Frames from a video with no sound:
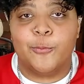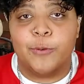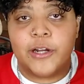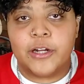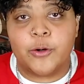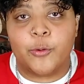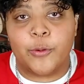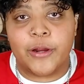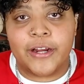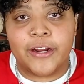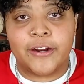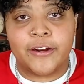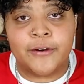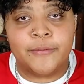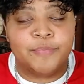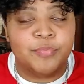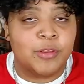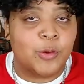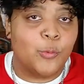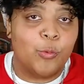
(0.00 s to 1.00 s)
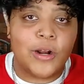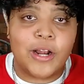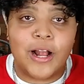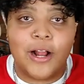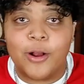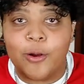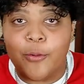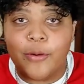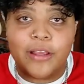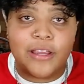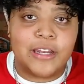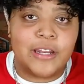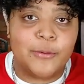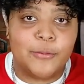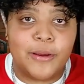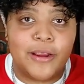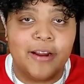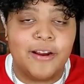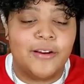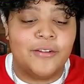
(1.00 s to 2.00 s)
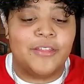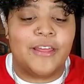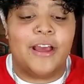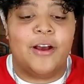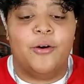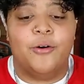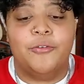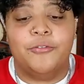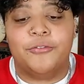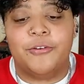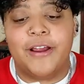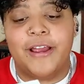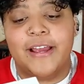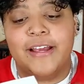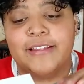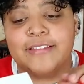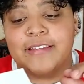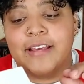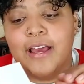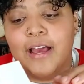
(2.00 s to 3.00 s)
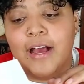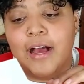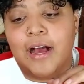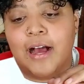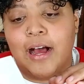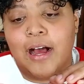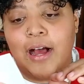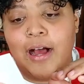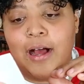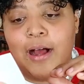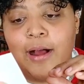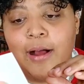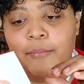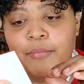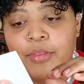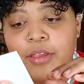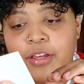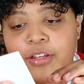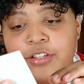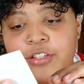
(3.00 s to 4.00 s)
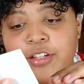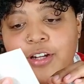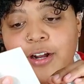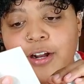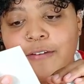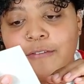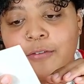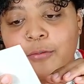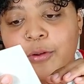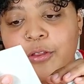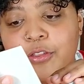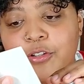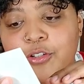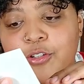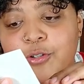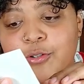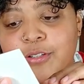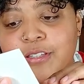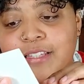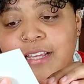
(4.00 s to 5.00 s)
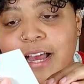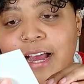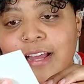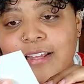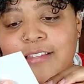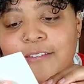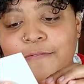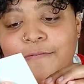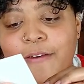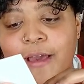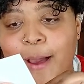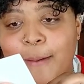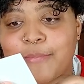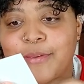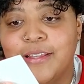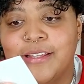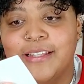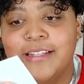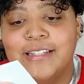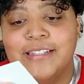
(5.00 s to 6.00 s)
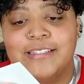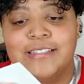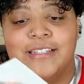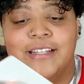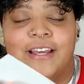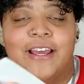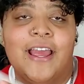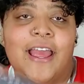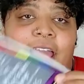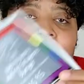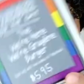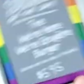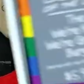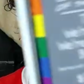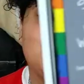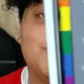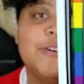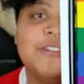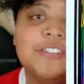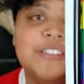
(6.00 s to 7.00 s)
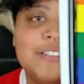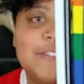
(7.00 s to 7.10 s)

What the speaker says: we're queer, we're not going anywhere, that whole phrase. Served with two sides of fabulous. And of course